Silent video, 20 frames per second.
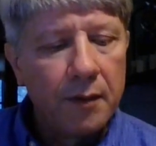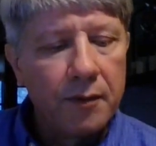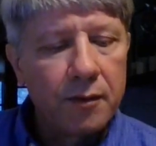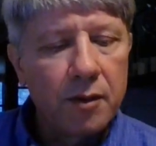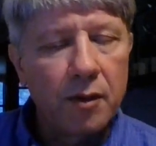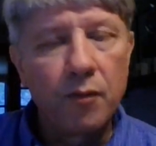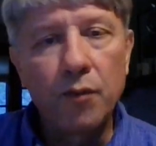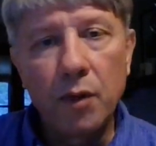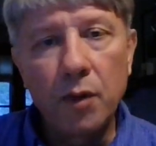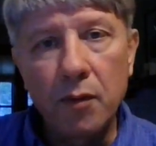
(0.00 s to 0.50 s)

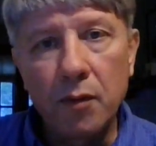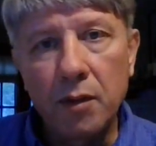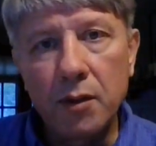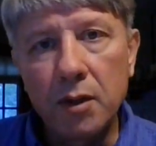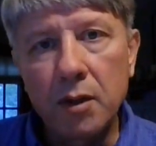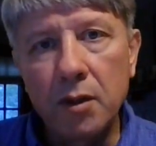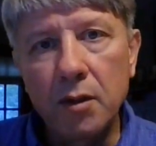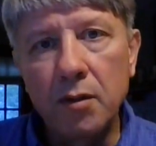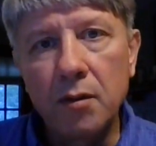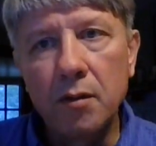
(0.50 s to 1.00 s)
to ruin
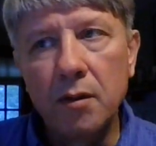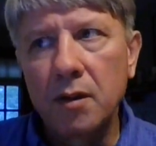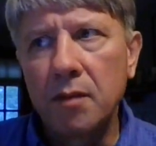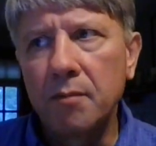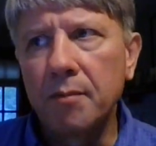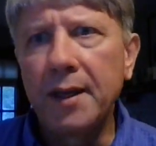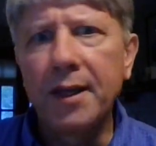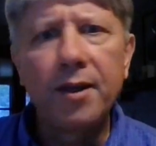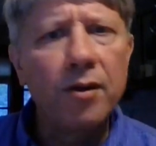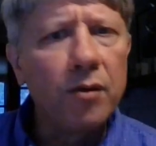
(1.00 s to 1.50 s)
you,
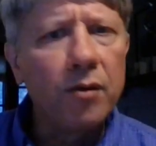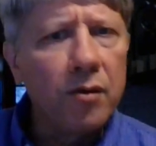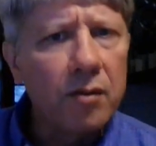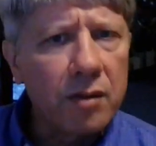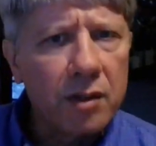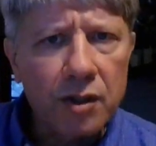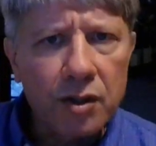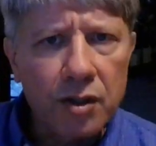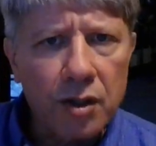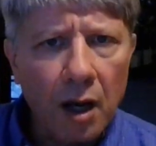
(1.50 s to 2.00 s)
make you
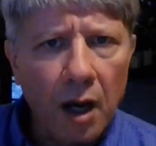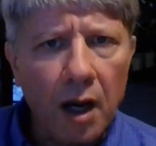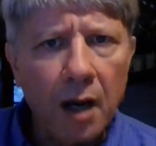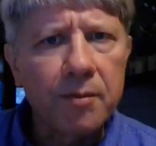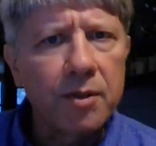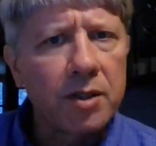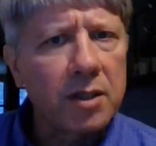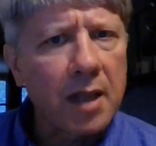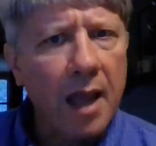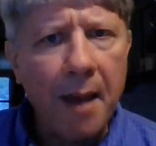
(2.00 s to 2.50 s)
lose a
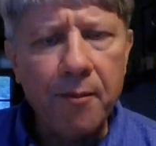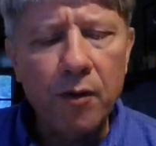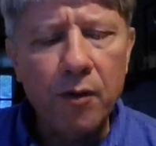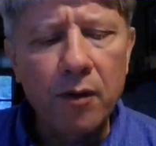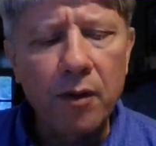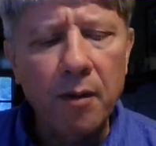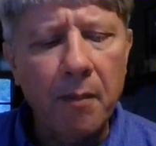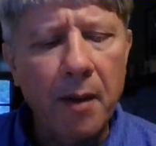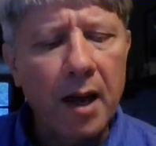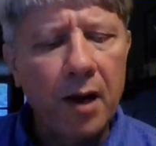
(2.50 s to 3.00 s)
job, stab you
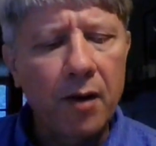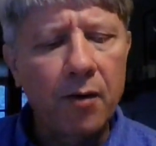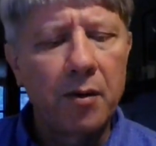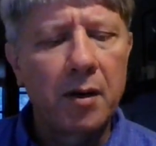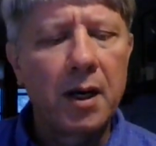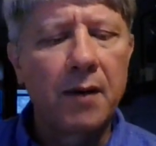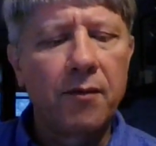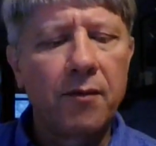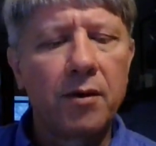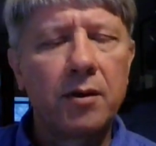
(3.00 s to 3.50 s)
in the back,
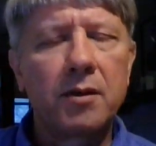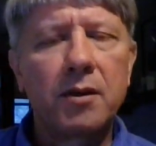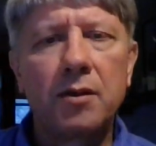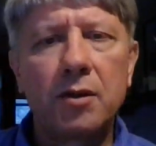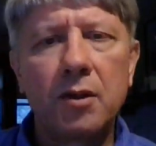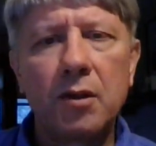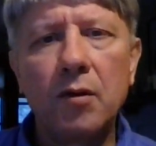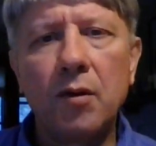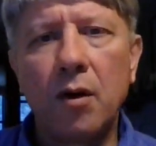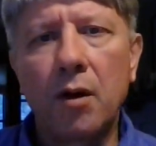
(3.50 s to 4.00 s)
whatever, to
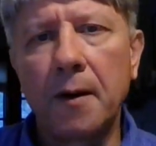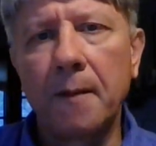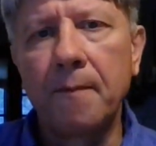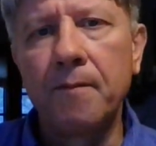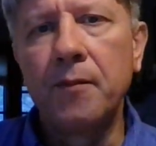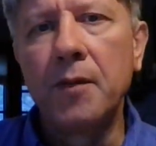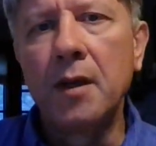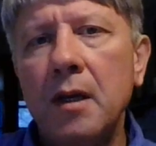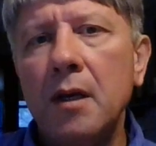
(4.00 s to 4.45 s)
do harm.